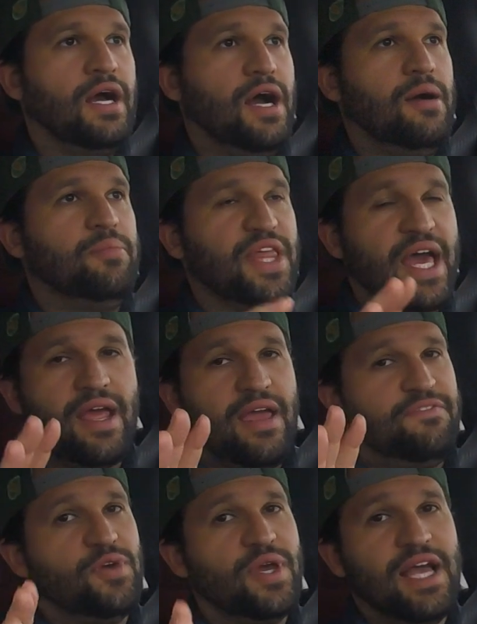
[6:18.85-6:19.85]
Uh, but that,
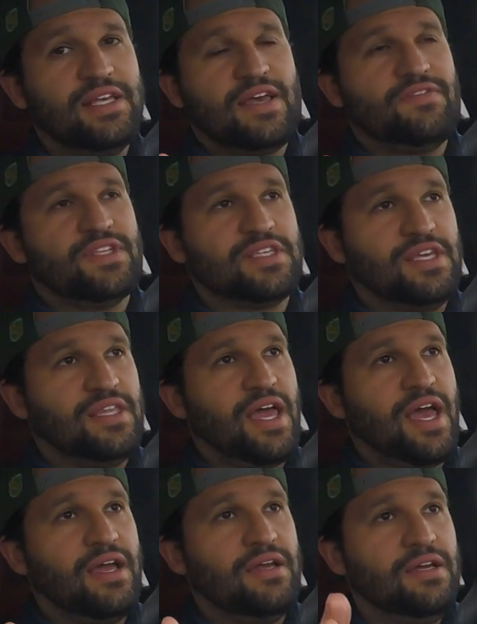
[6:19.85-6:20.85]
if you guys haven't seen
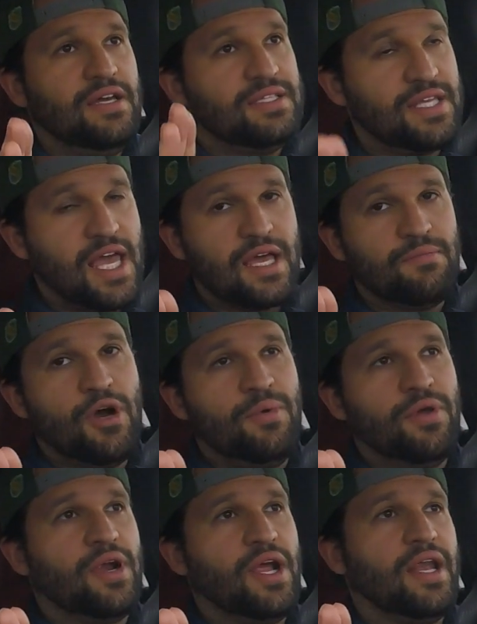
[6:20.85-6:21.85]
that, take a
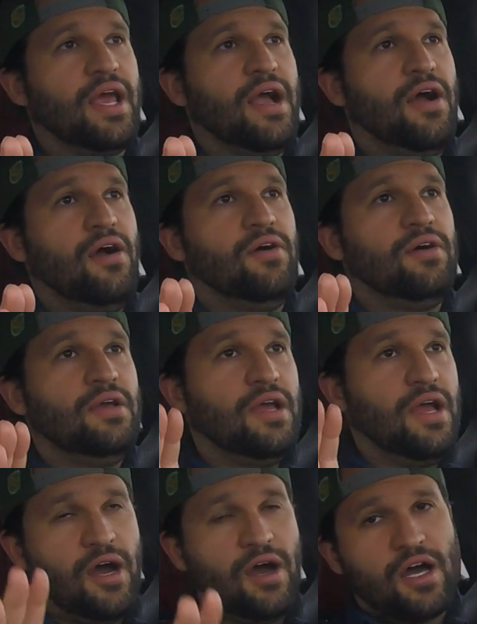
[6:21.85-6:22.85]
moment right now.
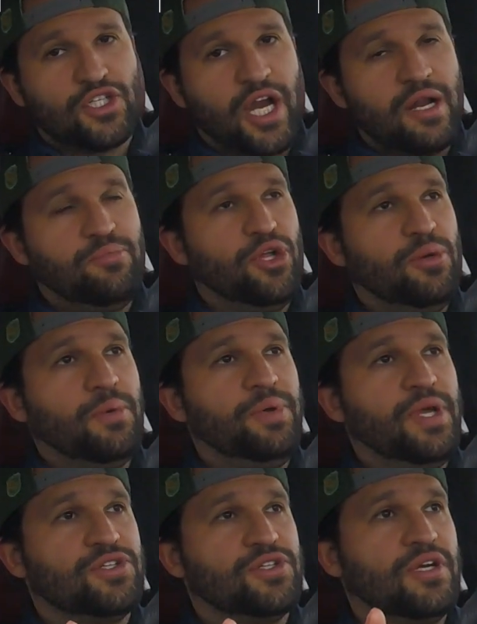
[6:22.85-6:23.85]
I'll, I'll try to pull up a
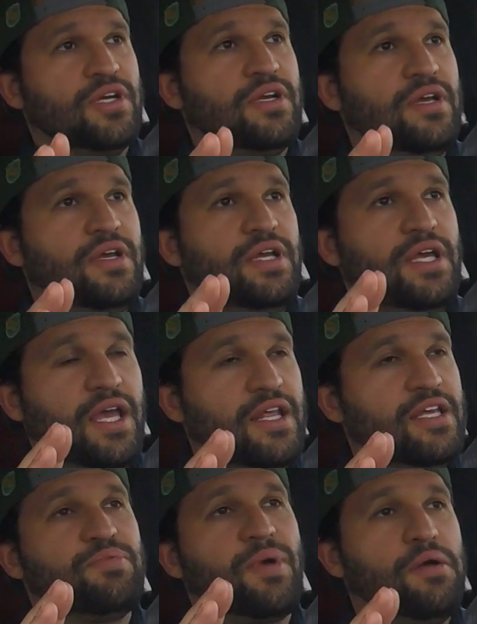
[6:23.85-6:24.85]
picture it
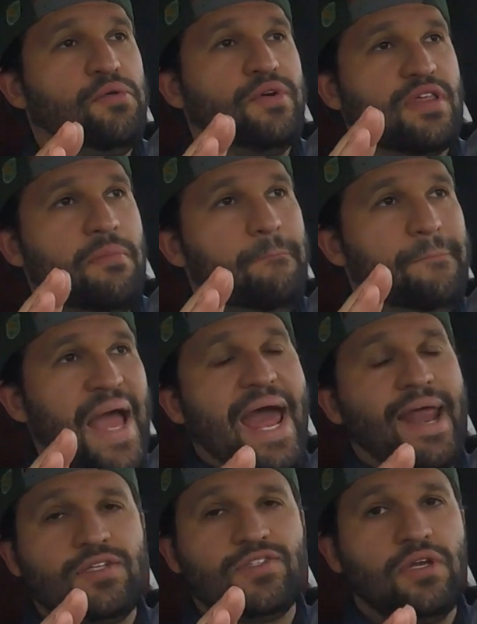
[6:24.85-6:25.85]
is probably one of the
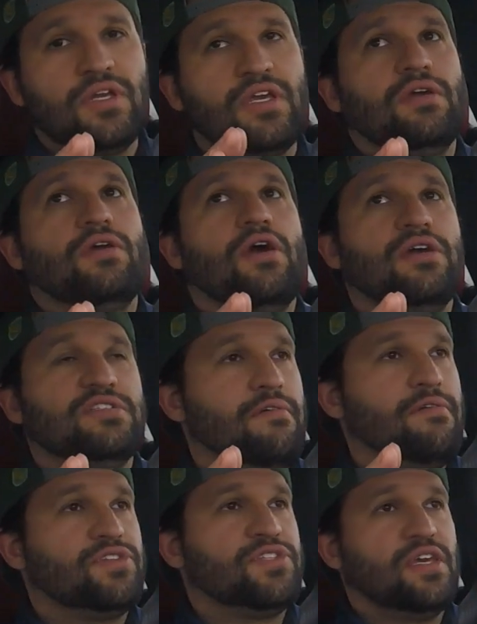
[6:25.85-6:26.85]
baddest looking cars I've
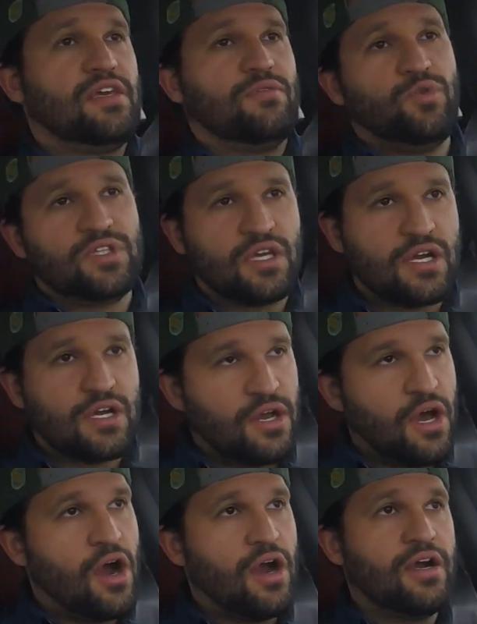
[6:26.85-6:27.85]
ever seen. With the
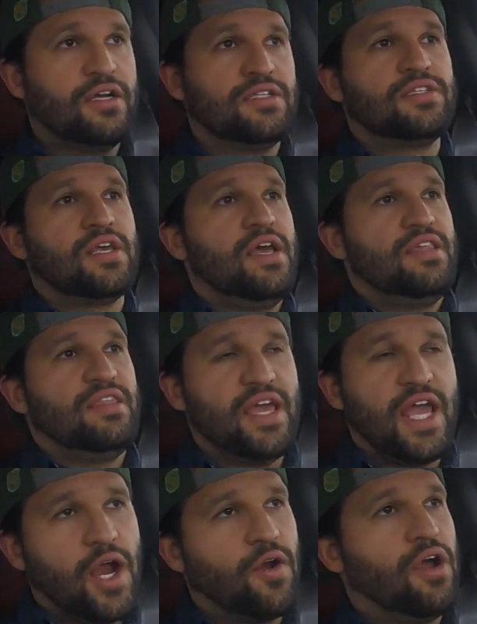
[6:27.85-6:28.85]
canards,
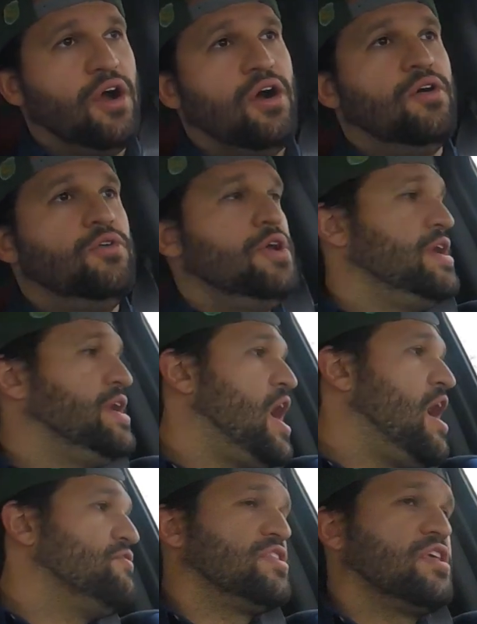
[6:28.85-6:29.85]
the aero,
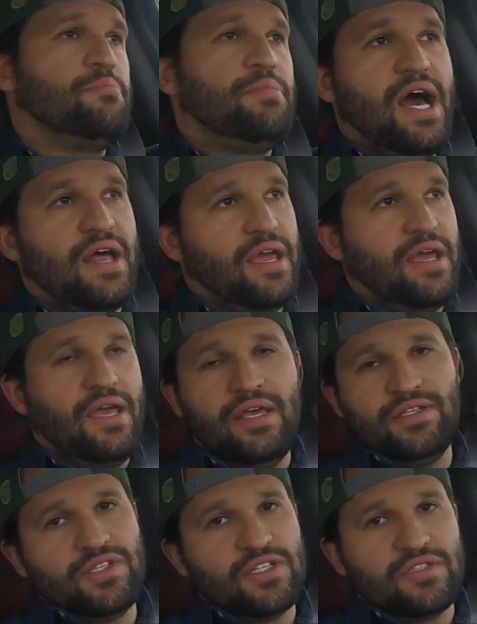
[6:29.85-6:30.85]
everything about it
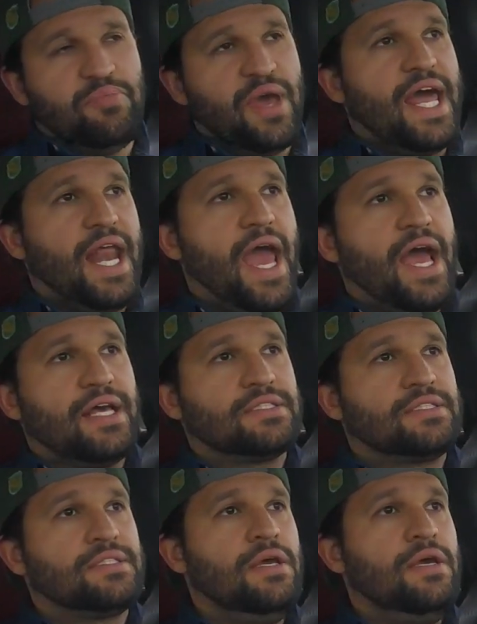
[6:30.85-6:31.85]
is just
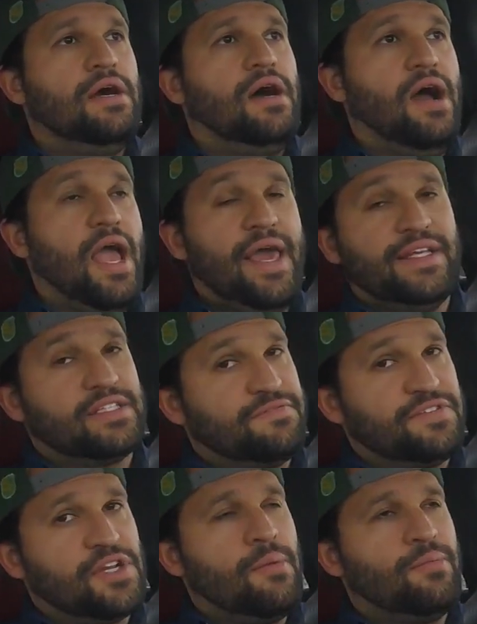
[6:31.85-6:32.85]
badass. Uh, and it's a
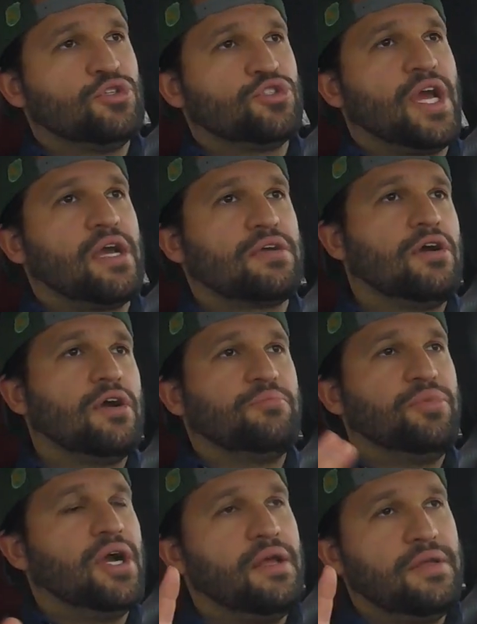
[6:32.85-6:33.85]
phenomenal track car,
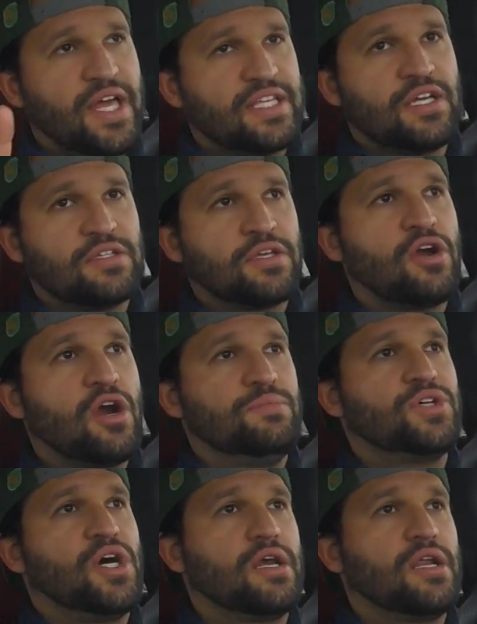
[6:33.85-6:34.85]
but that's not the car
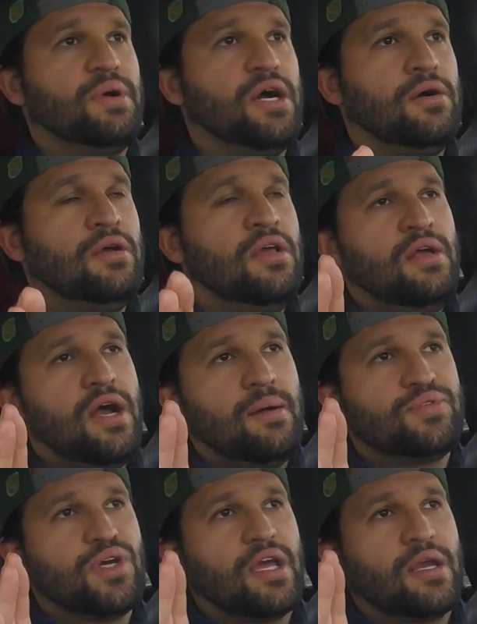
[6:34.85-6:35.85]
I'm talking about.
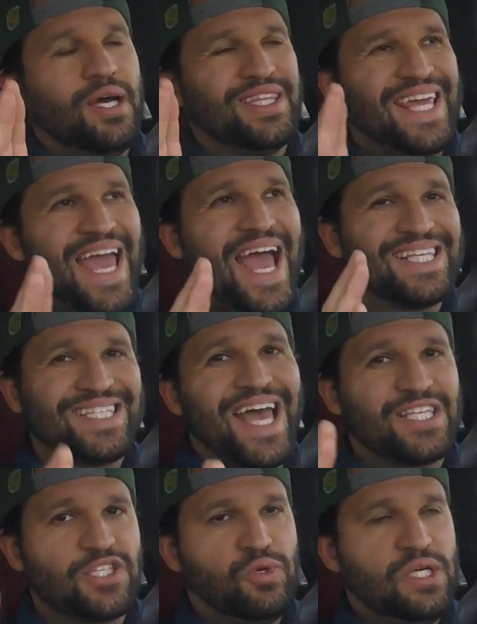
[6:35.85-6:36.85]
I'm talking about the
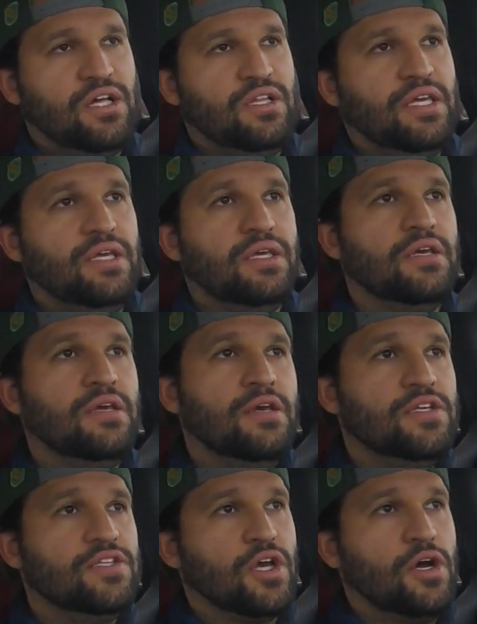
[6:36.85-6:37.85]

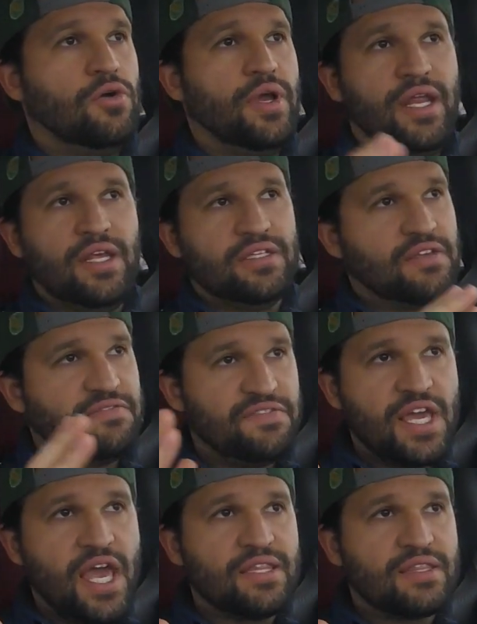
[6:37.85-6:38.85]
SS1LE. So it is the
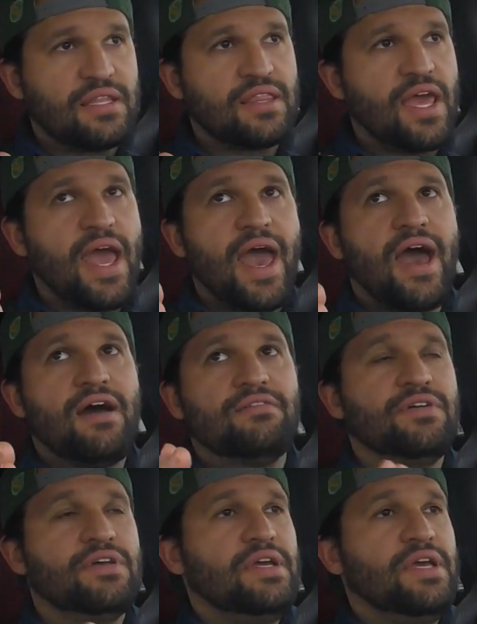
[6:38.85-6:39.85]
V8 that they have.
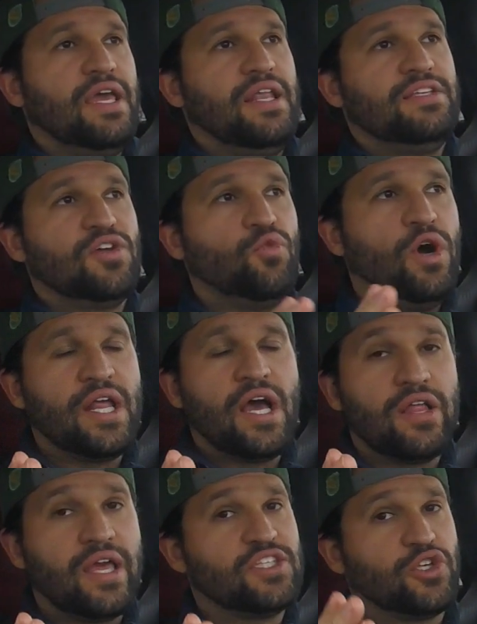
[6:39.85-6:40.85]
It is the
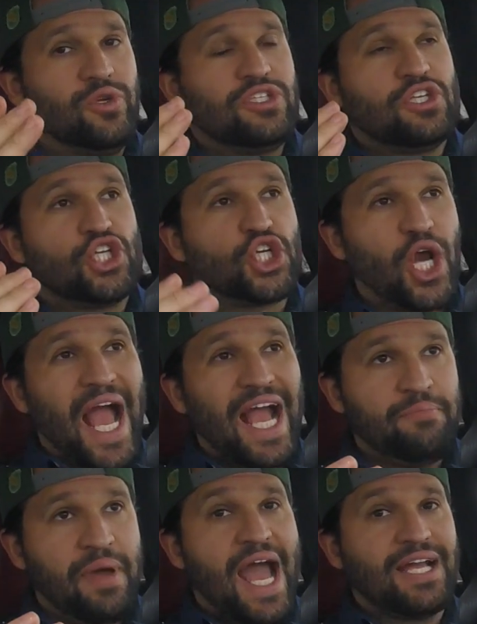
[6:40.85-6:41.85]
1LE, so it's the track
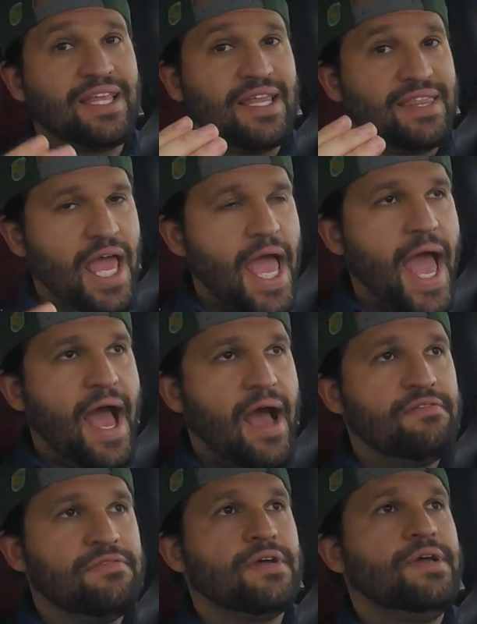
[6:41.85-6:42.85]
pack that they
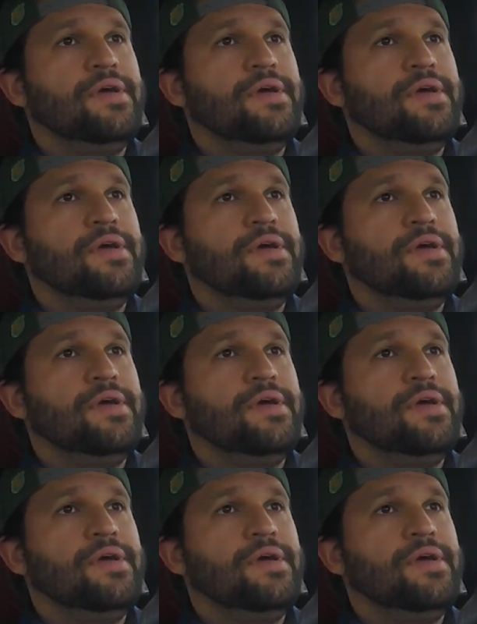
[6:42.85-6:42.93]
have.